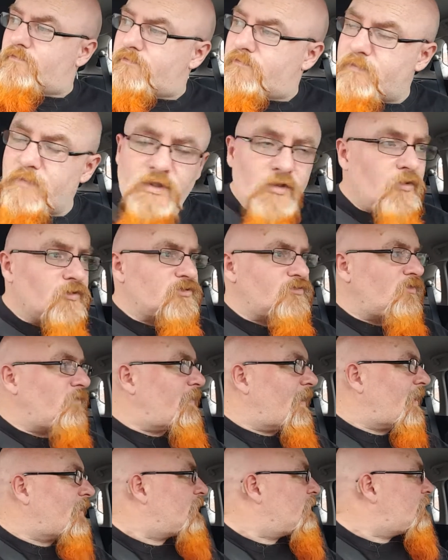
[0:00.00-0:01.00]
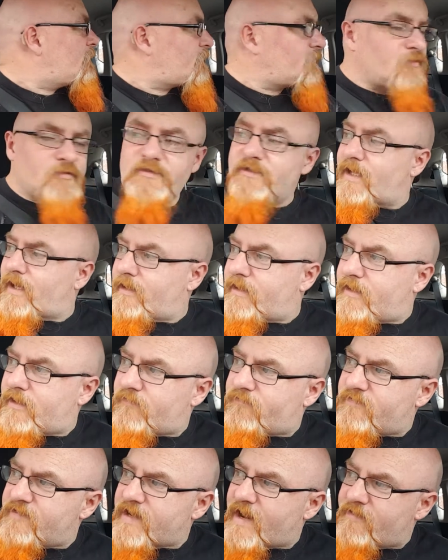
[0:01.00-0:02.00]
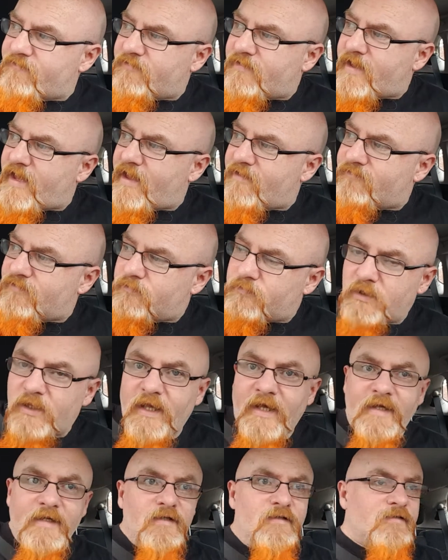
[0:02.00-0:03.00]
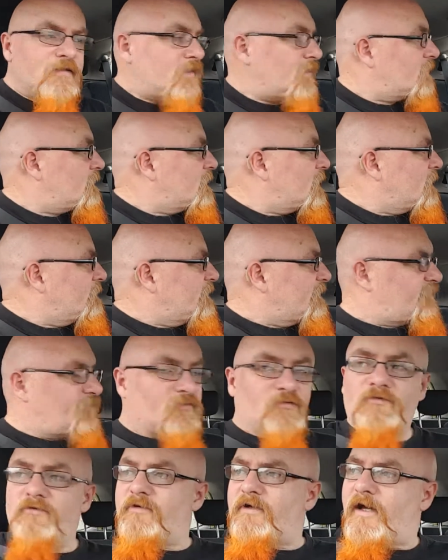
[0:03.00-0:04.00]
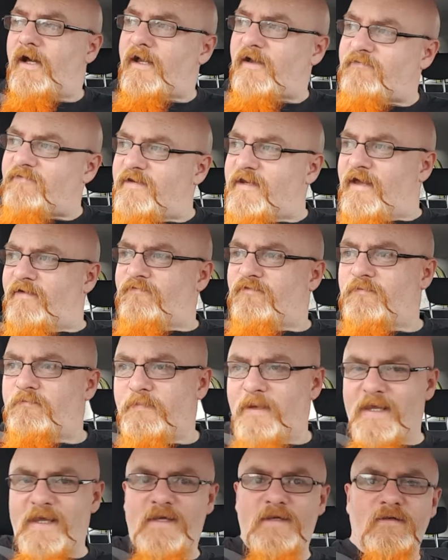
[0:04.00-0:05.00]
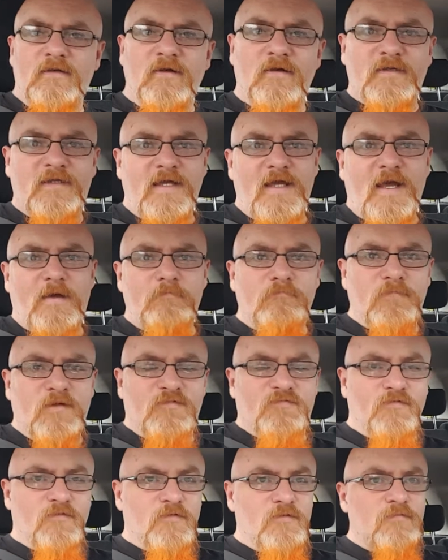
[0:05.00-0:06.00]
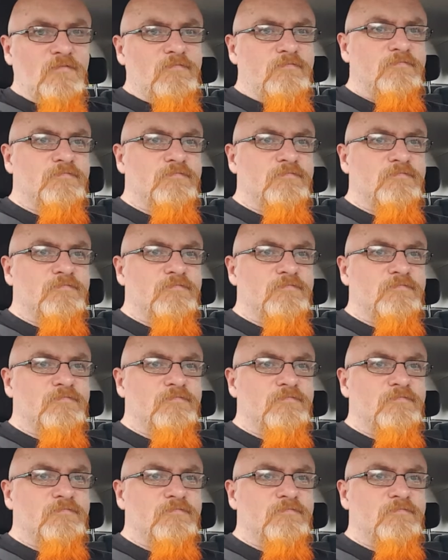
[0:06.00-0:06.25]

my daughter Rebecca and Danny have never ever played D&D before. I have never been a DM before.